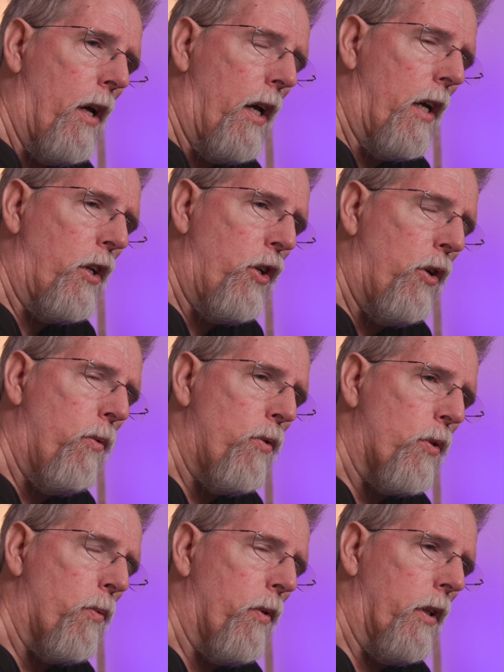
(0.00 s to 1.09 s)
It
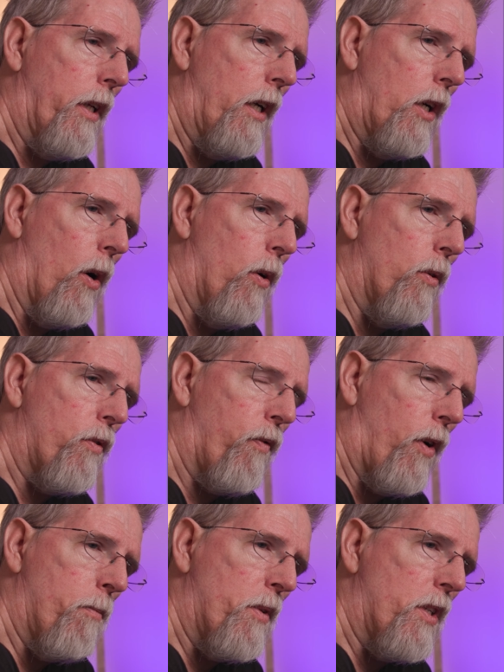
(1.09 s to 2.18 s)
usually goes
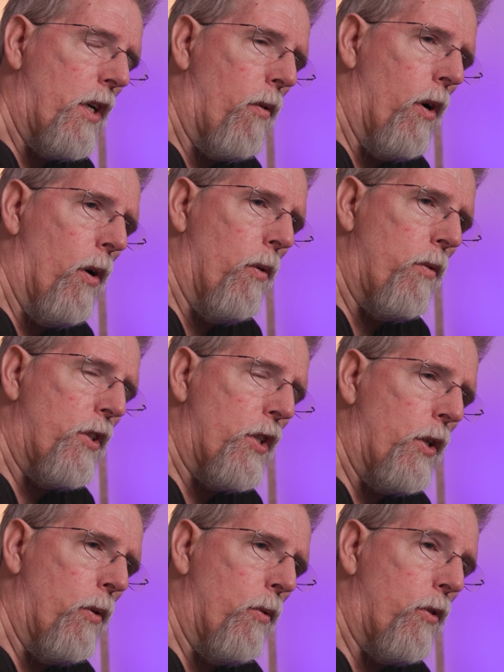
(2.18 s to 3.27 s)
from 0
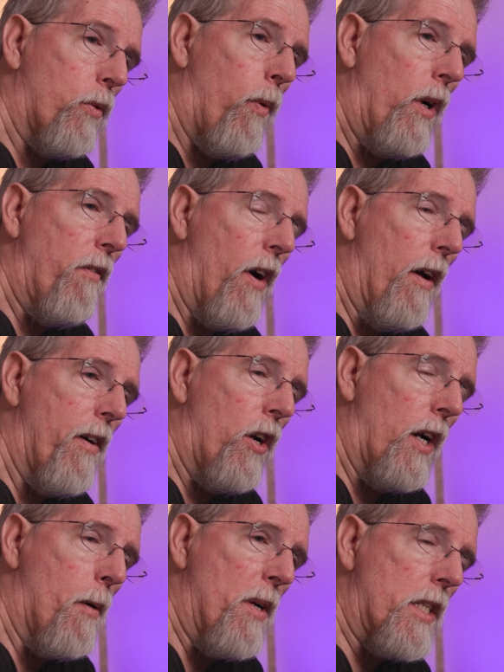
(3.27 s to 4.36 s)
to
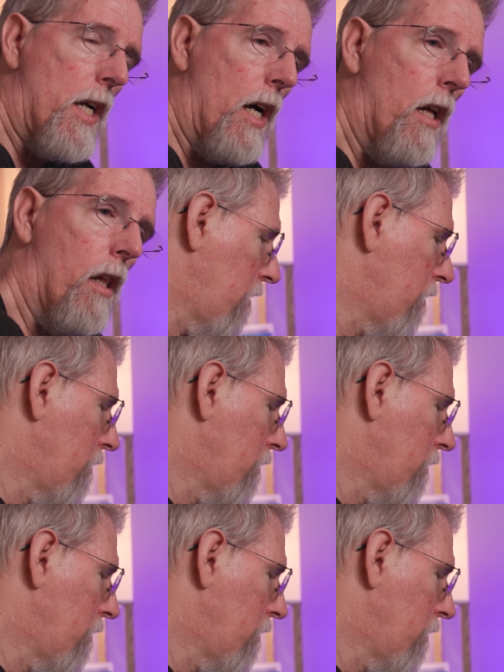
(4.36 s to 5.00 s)
2,500 MSL.